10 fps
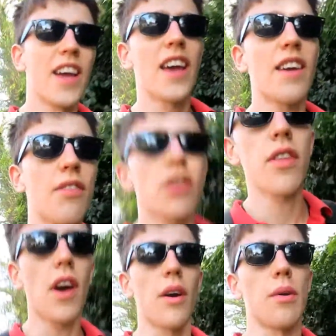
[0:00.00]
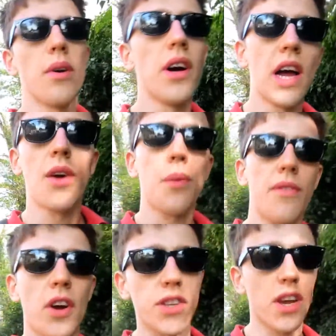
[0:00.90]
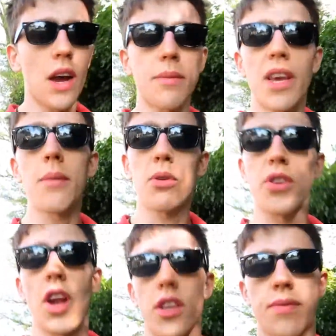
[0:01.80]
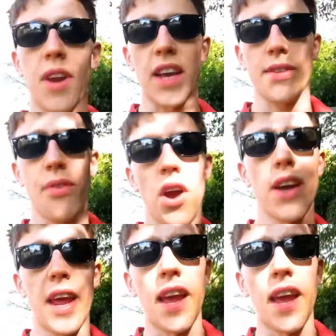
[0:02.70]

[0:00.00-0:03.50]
Even though we've got timetabled slots for next Friday,